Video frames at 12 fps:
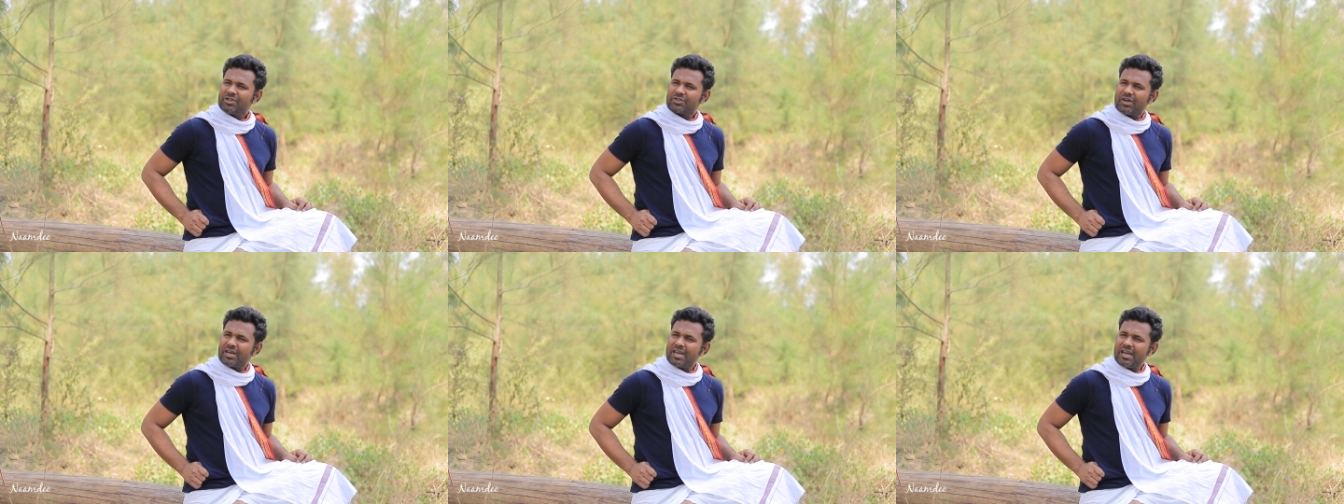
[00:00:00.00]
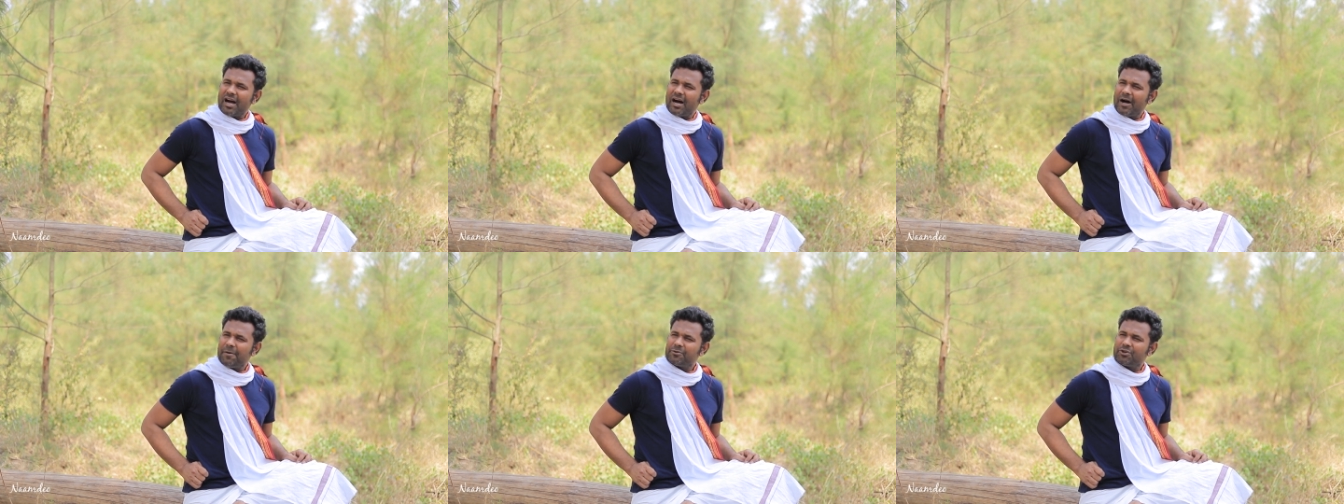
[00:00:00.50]
So here,
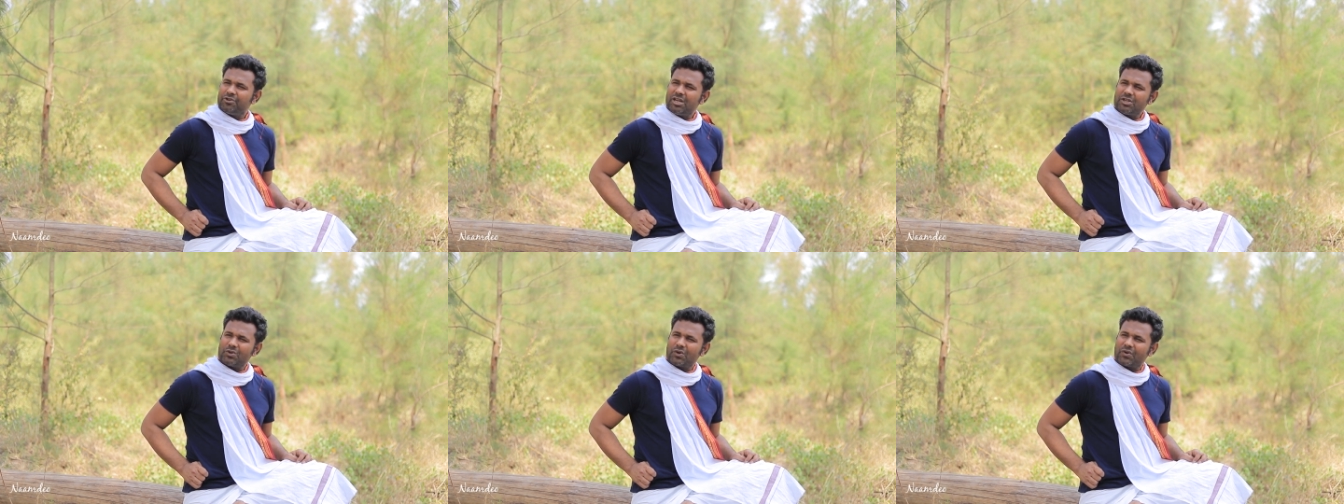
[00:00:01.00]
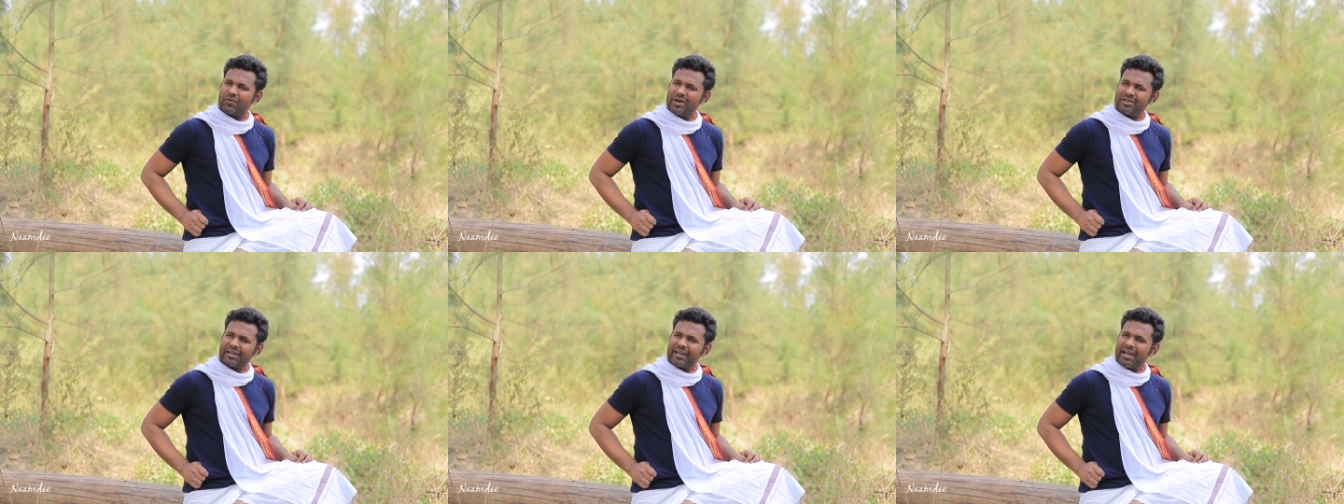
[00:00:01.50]
you need to
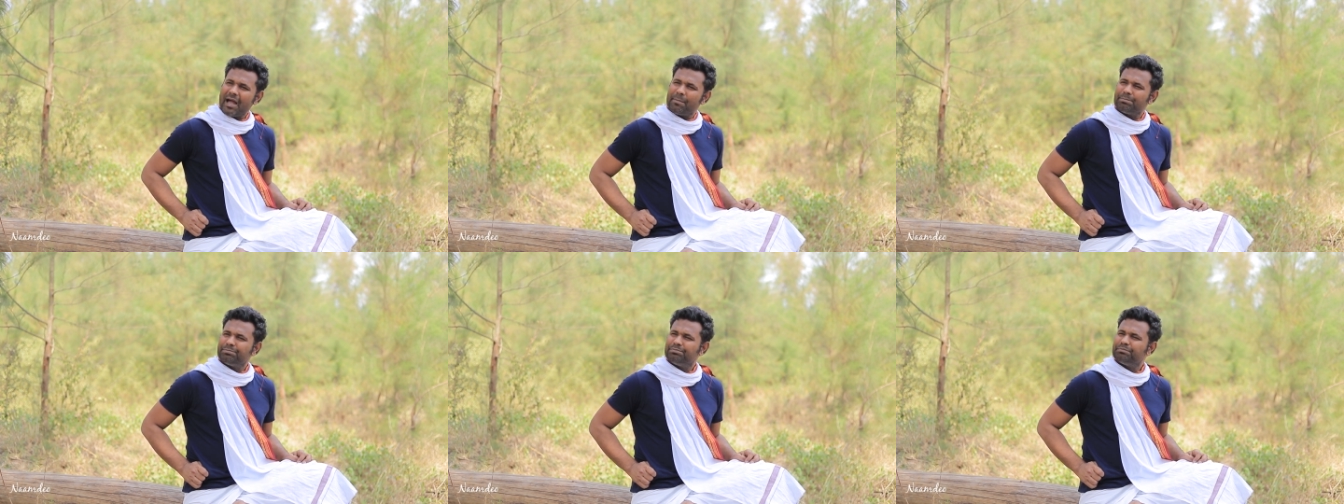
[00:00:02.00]
create a gap.